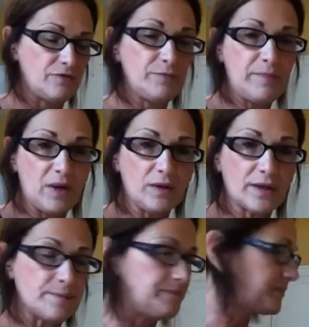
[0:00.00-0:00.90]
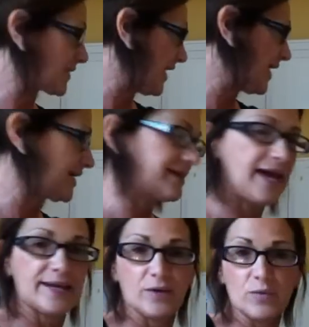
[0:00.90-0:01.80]
milk and
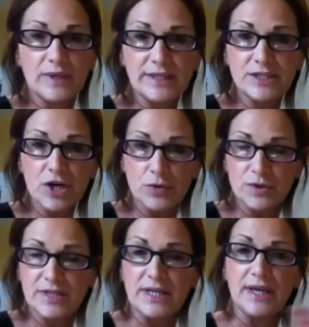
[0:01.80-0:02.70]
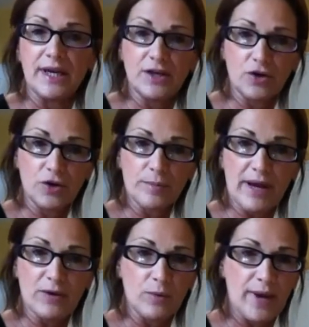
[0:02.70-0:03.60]
get it really toasty in your
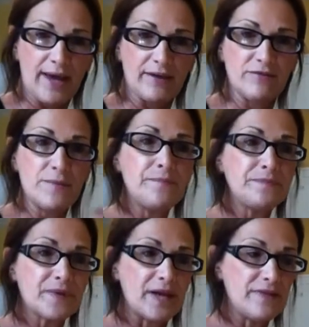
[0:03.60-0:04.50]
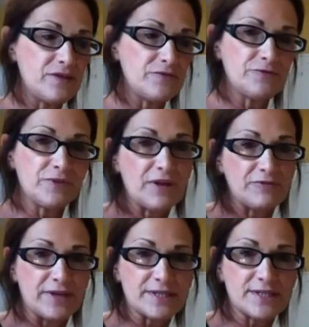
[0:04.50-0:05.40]
microwave, and then
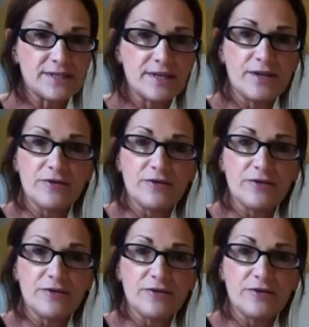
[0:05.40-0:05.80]
froth it,